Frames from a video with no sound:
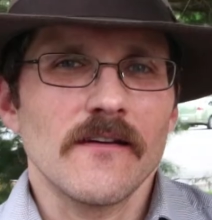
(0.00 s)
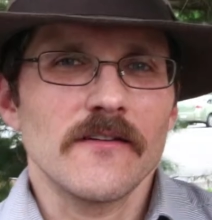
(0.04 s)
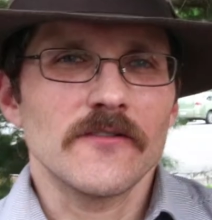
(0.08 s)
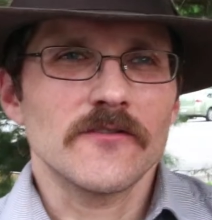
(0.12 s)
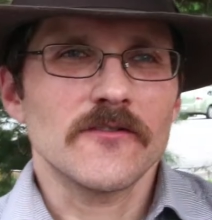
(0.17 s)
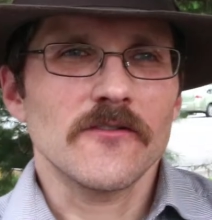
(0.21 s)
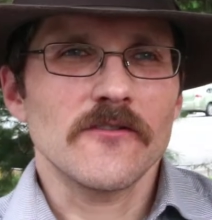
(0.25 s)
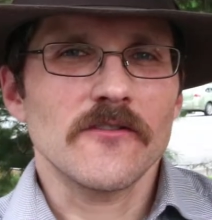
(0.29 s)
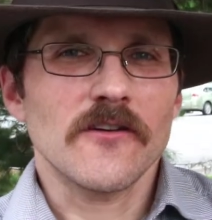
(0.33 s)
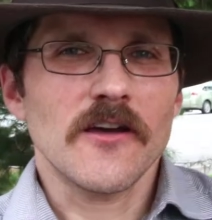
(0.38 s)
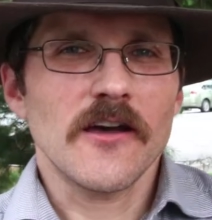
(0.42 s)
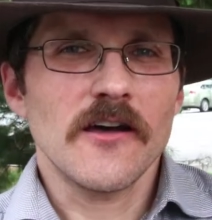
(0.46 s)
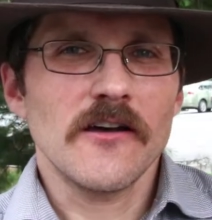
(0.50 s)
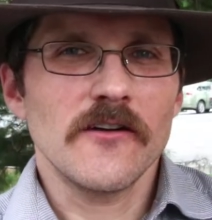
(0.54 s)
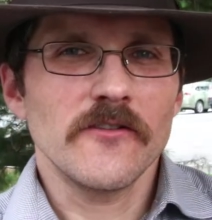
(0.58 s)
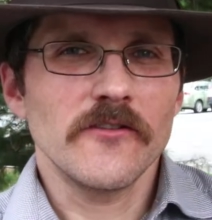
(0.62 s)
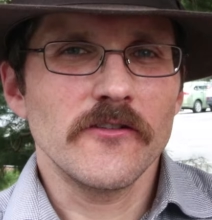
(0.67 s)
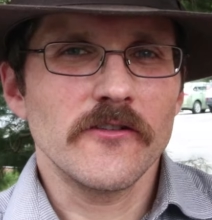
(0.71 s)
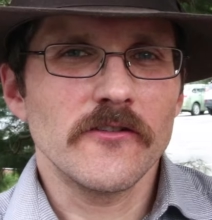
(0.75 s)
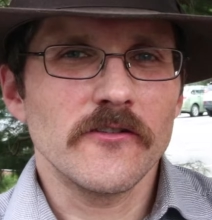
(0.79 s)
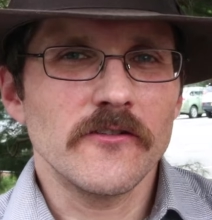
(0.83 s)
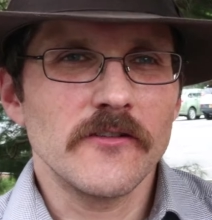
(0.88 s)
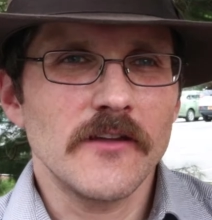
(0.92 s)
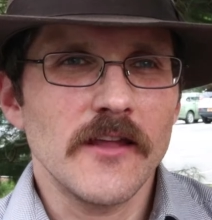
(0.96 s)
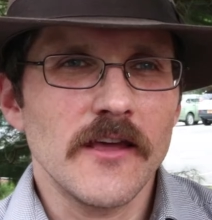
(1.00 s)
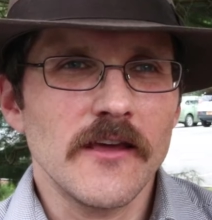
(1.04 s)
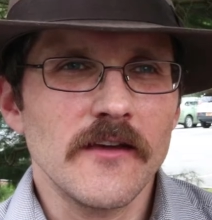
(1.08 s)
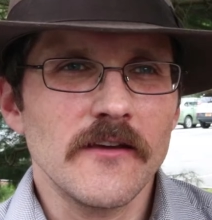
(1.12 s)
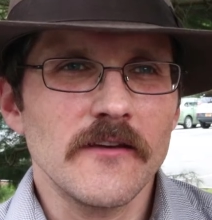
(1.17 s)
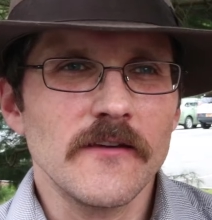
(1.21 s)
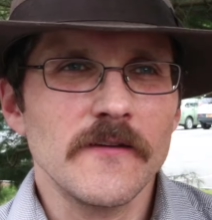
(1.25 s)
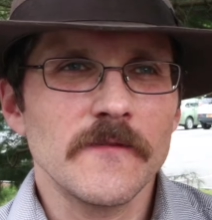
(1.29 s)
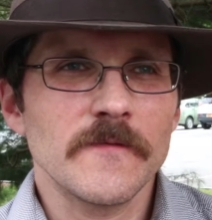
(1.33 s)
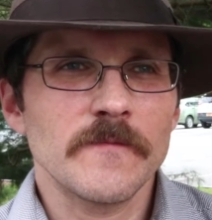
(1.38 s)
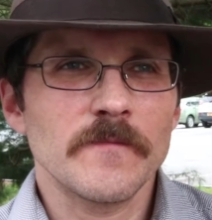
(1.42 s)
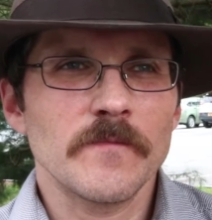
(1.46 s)
I saw Kyle the other
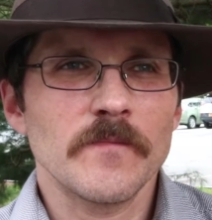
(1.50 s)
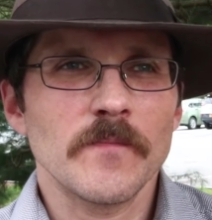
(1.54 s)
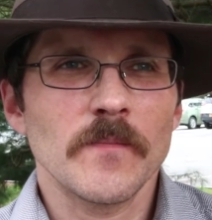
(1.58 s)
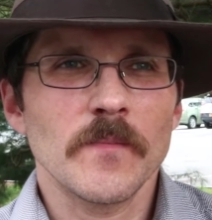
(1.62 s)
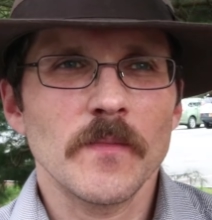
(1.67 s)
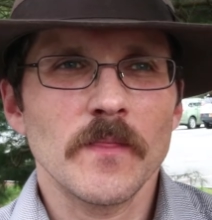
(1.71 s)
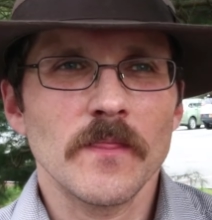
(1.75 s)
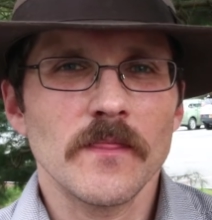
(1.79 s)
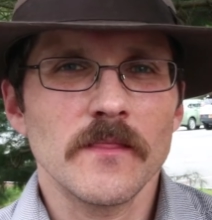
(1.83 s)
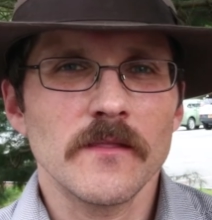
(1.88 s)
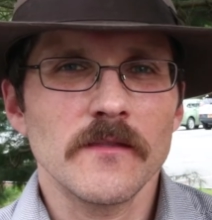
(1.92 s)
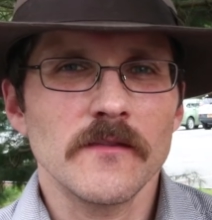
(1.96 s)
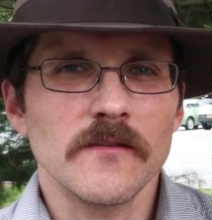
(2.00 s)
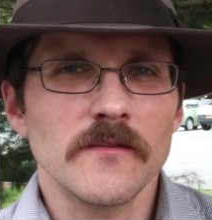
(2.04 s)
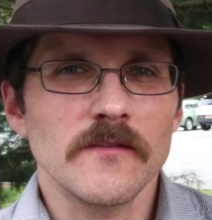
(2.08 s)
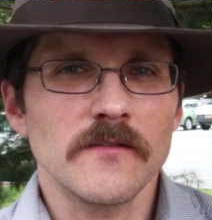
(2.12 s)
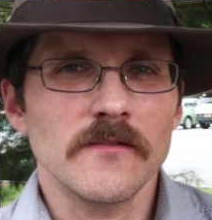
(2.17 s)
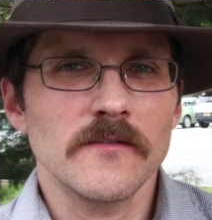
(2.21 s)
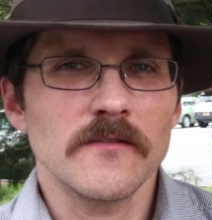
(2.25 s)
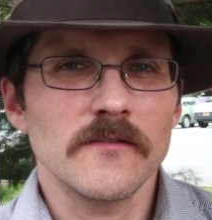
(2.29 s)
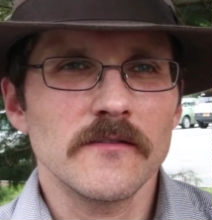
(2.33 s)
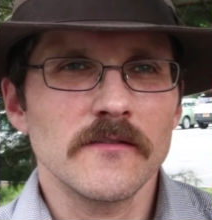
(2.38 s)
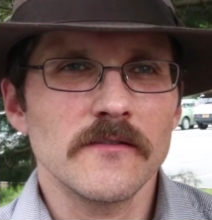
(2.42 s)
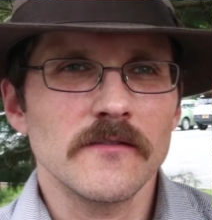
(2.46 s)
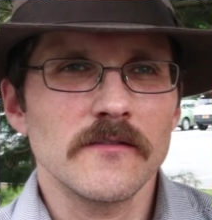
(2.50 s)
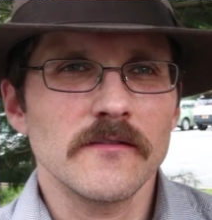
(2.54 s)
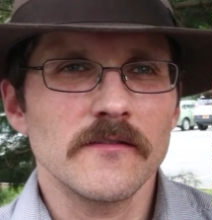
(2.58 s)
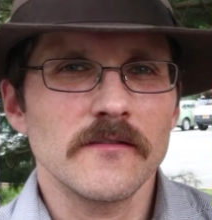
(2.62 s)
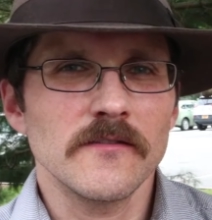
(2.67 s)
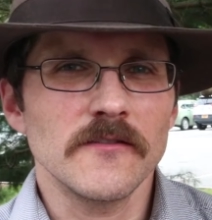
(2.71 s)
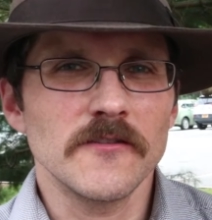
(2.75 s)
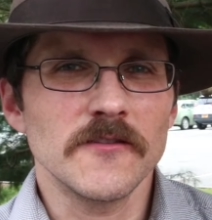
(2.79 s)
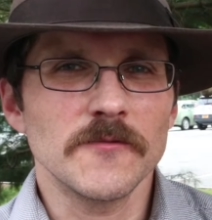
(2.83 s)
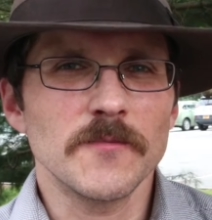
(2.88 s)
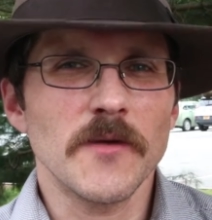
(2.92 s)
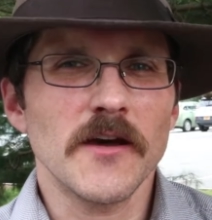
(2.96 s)
day.
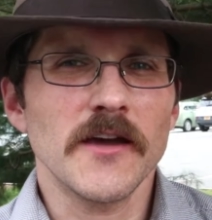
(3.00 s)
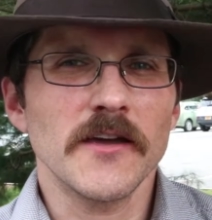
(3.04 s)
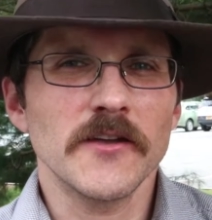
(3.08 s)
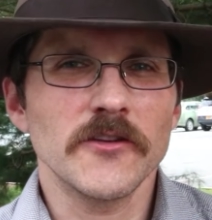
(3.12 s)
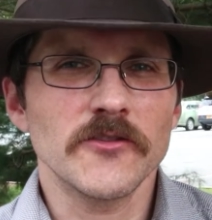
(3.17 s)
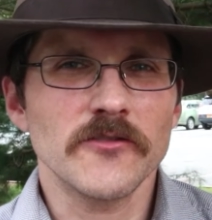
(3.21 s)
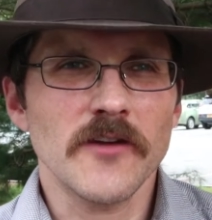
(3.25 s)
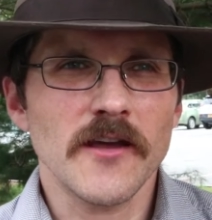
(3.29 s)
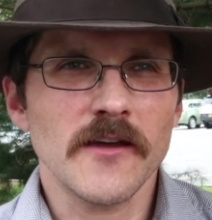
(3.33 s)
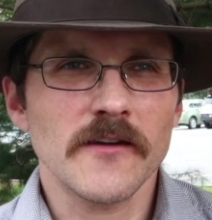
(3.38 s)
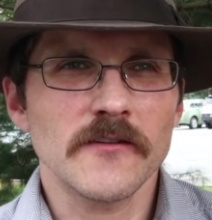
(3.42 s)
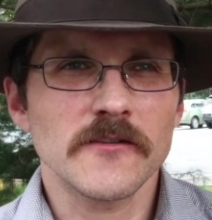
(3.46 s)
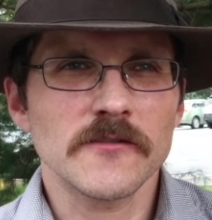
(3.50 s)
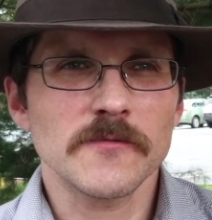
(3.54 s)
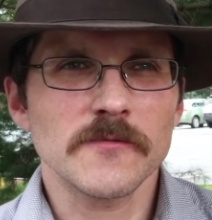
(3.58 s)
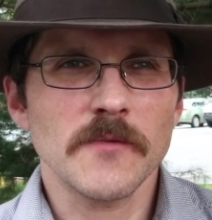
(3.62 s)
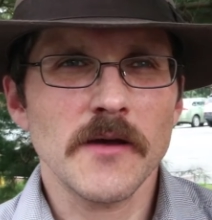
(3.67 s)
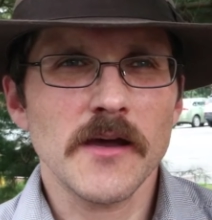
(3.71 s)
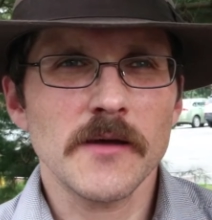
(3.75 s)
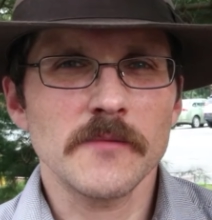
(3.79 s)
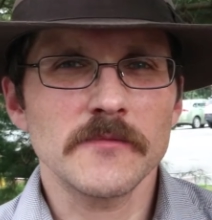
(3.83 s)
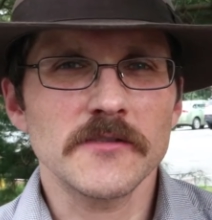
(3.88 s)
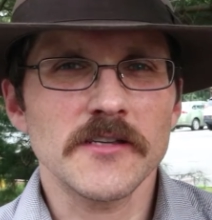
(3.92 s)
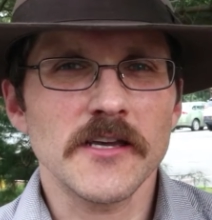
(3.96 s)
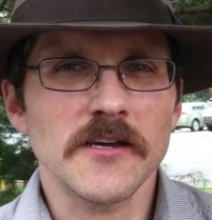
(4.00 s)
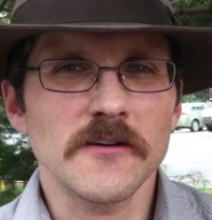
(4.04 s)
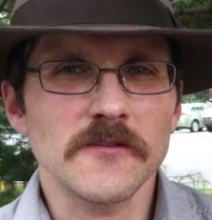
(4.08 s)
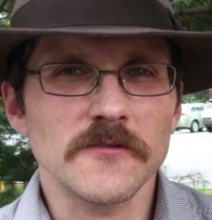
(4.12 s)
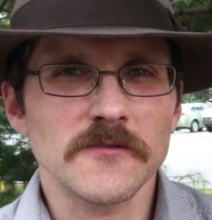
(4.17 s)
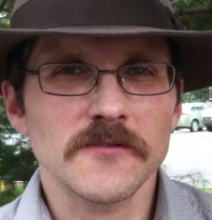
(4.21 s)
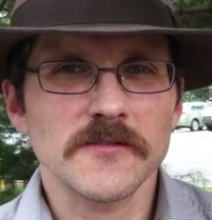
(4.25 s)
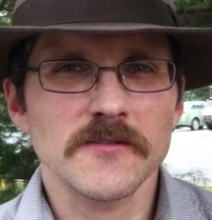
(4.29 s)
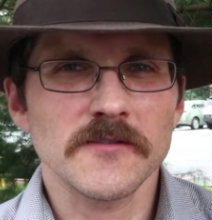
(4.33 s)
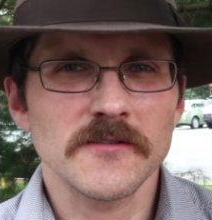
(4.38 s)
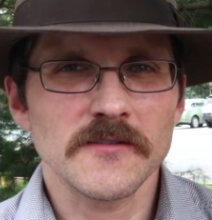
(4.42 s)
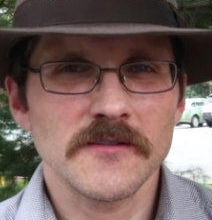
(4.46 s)
He's buying Dragon's mom's
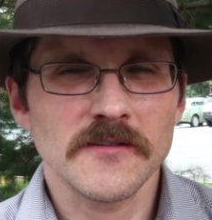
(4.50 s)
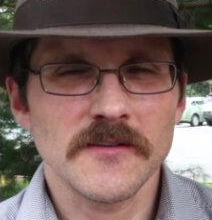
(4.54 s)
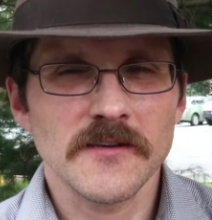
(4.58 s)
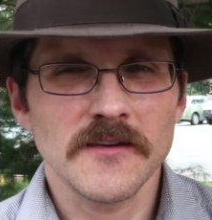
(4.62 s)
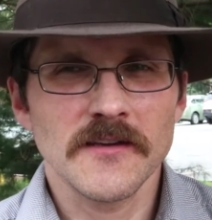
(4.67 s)
house.